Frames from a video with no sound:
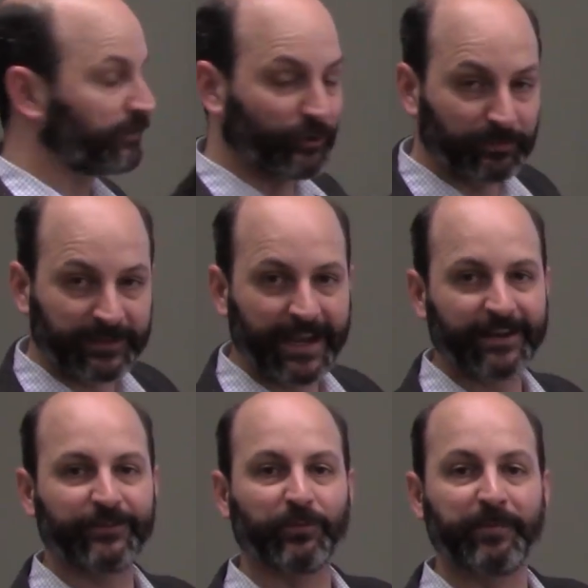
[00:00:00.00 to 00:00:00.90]
group
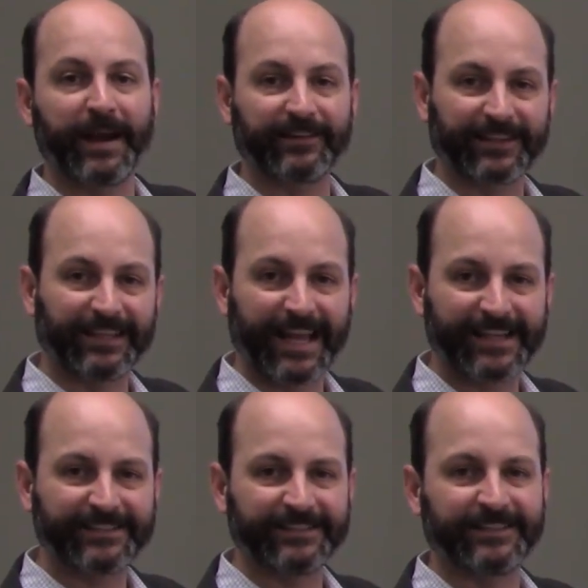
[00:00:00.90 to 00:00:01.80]
data, so we're back to
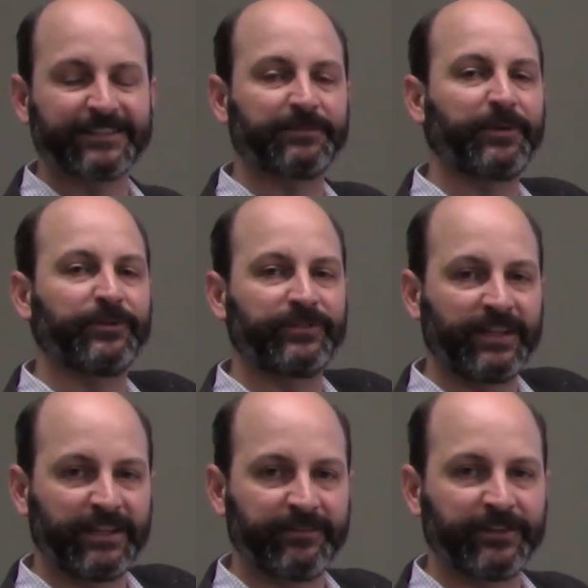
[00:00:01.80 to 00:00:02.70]
classes as opposed
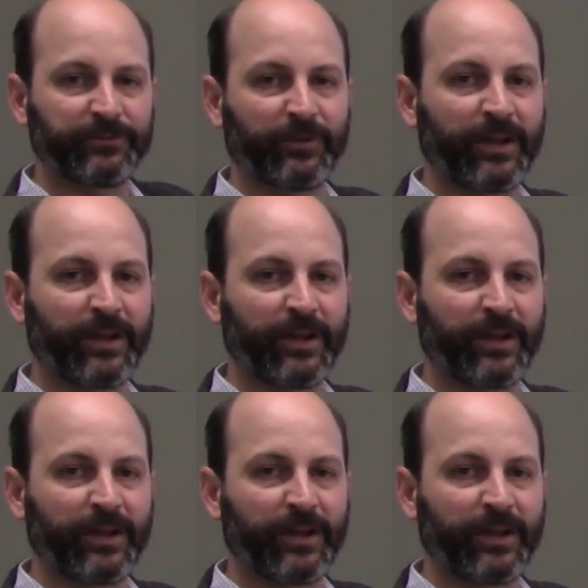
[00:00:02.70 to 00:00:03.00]
to individual